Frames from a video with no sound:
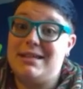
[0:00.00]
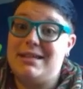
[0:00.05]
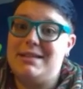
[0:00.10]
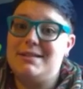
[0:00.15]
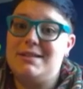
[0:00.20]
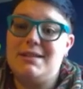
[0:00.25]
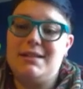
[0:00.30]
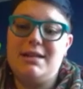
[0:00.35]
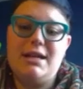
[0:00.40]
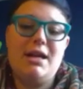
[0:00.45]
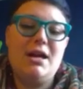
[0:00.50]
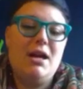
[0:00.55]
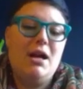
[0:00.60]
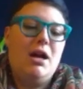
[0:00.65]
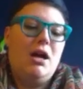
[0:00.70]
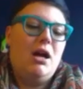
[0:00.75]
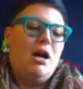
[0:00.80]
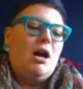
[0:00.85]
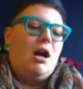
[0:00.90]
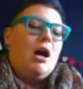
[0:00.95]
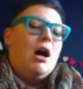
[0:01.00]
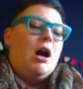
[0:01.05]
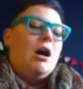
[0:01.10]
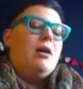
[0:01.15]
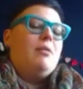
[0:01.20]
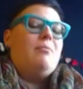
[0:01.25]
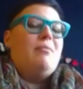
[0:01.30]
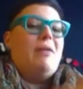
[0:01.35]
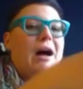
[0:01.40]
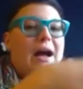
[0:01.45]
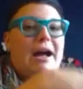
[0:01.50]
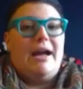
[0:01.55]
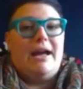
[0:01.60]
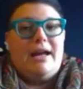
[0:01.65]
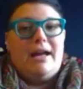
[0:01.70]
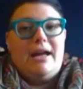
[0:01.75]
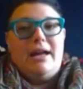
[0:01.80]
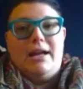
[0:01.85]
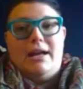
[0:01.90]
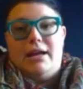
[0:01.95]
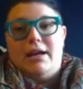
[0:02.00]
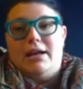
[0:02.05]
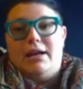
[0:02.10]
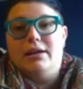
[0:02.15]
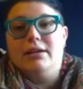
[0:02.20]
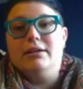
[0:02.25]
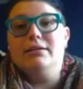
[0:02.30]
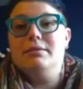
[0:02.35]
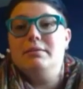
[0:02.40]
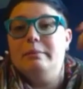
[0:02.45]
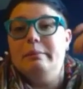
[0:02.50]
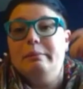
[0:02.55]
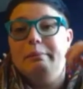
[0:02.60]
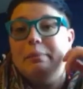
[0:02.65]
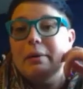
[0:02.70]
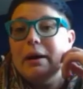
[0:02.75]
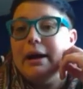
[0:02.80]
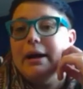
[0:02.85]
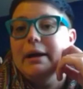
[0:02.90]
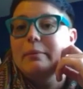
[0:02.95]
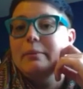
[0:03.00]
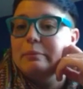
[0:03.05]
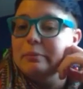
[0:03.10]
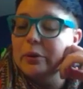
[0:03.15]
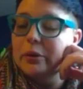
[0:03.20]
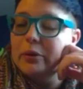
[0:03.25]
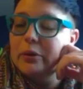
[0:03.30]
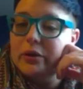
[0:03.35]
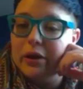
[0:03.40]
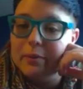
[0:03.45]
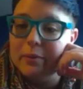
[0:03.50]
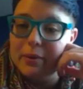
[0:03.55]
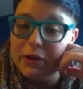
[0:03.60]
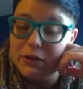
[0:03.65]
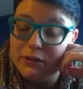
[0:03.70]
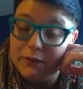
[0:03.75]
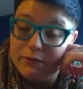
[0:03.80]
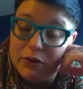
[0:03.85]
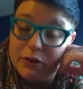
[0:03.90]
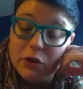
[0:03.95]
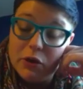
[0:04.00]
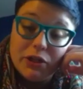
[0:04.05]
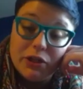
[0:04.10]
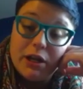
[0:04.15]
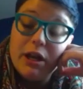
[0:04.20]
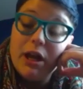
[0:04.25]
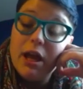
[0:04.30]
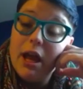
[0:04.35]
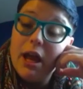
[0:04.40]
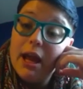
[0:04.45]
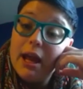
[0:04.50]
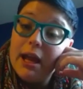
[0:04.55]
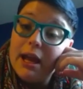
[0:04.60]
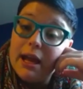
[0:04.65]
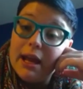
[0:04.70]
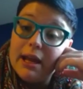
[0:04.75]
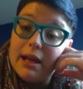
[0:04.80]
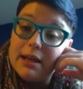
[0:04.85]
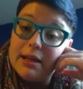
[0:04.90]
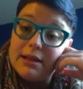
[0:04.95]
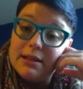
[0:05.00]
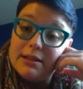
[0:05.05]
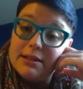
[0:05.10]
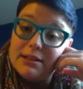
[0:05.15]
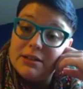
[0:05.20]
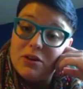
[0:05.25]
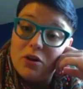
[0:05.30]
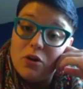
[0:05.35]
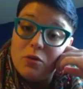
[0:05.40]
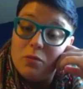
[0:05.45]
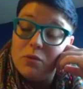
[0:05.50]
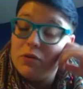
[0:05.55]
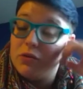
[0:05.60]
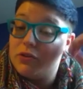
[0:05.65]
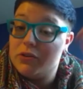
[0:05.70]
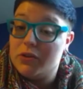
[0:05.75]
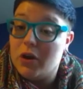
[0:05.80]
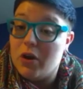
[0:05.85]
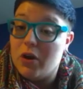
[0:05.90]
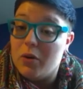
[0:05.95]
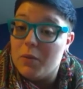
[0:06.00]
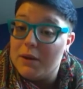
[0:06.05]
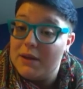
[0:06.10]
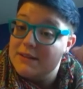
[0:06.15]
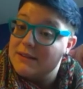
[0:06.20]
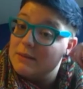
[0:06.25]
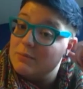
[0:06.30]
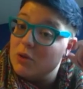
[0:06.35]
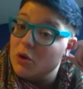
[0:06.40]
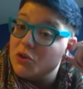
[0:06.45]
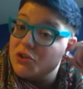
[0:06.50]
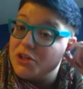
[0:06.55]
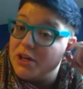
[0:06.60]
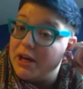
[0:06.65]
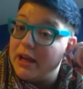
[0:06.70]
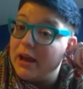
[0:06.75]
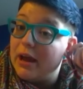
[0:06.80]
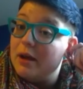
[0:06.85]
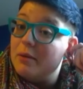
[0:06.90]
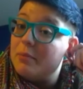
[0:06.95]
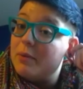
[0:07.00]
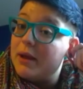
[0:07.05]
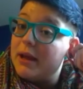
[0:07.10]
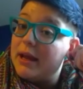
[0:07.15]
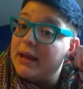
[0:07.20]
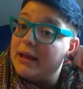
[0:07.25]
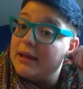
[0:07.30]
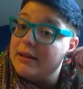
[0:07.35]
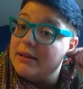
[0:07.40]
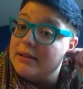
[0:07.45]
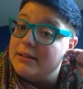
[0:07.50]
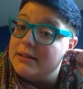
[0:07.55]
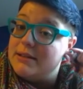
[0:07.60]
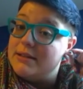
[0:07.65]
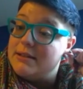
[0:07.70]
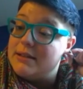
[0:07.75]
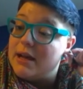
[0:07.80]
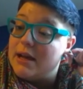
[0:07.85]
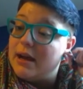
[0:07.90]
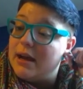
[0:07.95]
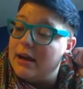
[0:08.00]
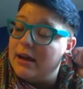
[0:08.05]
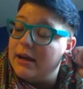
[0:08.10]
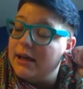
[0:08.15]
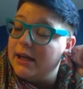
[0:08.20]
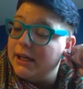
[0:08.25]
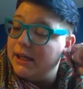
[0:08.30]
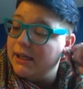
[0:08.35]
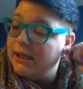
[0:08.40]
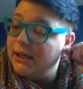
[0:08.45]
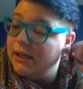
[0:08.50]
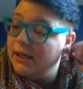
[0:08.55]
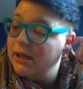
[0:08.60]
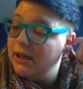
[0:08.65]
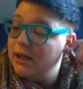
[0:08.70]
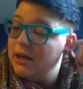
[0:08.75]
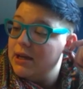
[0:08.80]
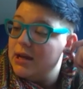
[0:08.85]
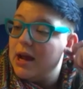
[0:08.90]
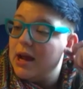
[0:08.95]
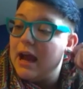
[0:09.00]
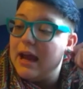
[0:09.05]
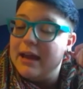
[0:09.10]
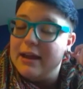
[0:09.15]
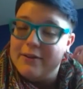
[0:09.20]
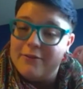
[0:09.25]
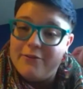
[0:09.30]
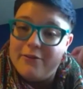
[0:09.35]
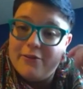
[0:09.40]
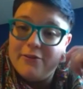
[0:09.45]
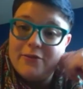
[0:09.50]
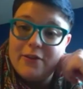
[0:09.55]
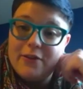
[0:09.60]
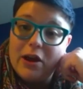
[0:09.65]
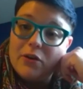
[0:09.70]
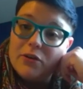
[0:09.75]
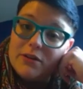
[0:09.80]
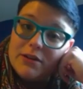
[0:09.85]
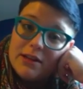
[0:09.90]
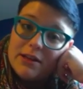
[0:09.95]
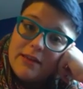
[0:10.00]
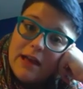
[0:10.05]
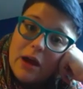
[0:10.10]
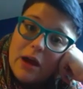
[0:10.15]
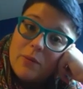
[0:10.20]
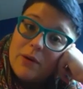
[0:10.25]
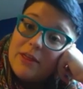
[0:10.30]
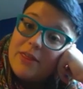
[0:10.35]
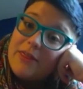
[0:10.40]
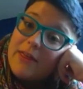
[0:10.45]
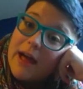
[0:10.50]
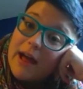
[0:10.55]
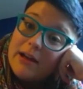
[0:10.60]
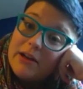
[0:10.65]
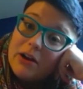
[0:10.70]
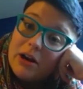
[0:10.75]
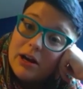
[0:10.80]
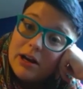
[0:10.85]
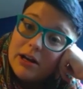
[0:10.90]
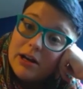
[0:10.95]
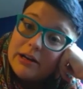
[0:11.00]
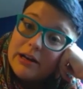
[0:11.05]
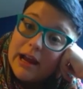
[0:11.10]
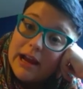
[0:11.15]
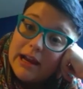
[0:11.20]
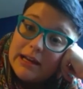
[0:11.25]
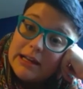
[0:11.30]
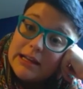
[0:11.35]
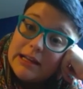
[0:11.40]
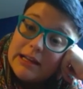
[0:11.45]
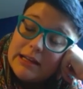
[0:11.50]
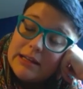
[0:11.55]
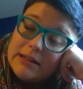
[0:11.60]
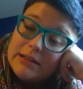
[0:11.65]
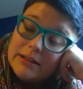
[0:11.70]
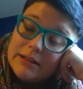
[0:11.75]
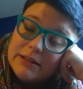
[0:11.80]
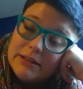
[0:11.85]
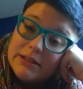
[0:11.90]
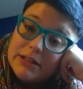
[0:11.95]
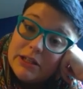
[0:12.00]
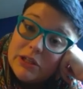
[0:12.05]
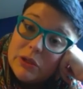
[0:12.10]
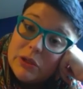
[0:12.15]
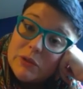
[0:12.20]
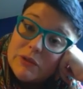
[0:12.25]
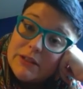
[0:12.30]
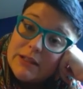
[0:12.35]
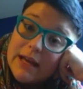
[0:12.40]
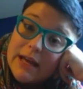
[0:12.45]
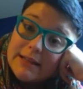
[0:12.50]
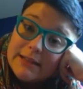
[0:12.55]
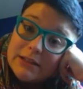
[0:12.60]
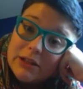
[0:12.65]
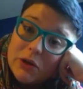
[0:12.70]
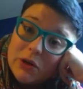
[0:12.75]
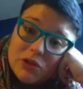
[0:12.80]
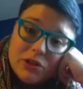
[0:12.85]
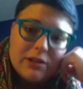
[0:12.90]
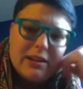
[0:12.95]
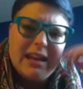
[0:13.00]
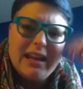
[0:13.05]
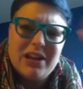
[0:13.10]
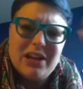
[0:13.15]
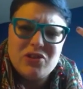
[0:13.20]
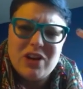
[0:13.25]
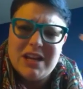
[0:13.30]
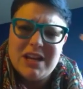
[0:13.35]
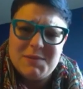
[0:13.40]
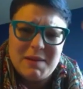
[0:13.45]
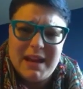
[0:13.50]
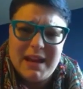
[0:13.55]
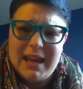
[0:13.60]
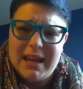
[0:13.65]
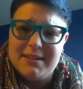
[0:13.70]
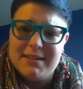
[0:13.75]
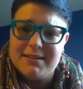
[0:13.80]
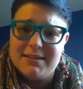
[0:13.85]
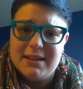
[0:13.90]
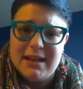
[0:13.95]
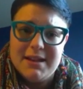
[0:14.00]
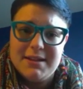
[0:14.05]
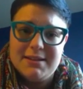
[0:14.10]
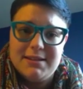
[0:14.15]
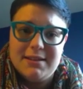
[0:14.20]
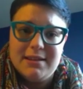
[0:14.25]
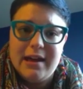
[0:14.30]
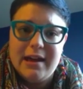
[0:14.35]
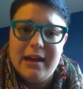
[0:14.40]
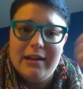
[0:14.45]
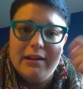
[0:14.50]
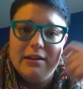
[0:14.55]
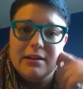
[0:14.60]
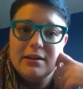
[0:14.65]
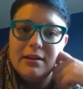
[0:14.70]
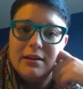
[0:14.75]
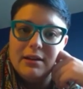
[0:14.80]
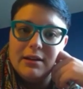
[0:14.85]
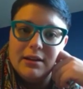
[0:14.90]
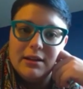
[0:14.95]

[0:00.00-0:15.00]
easily. I buy bulk amounts of lotion, and almost always I'm lotioning up, and I've found that with that yarn, I need to use less lotion. Like it dries my hands less than